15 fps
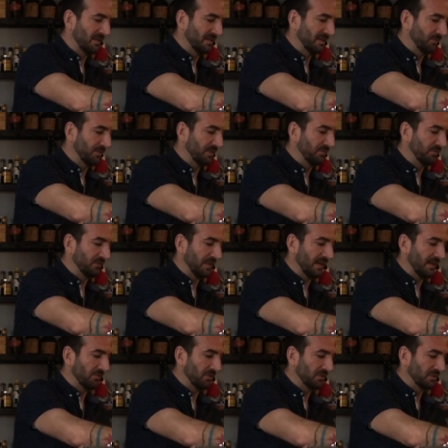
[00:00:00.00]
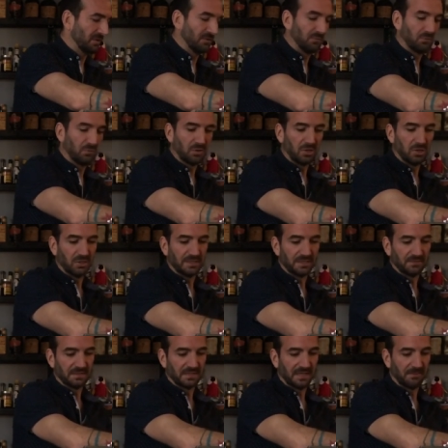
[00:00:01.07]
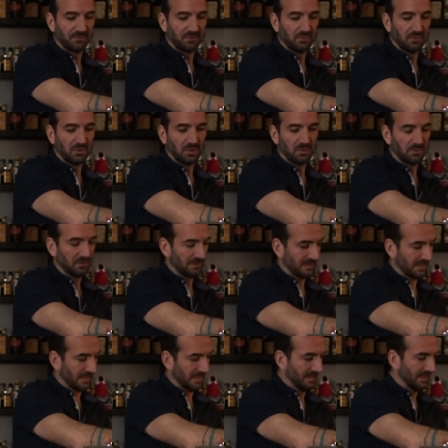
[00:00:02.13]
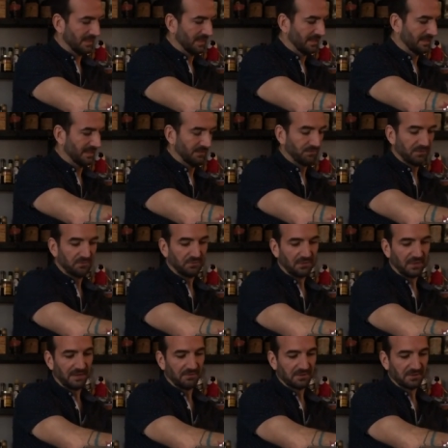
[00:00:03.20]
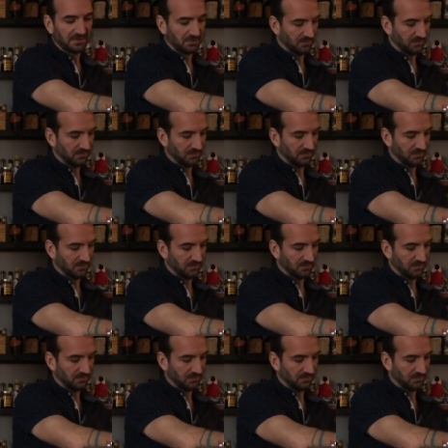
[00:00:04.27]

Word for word: Different flavors of wood, different types of wood will lend different flavors.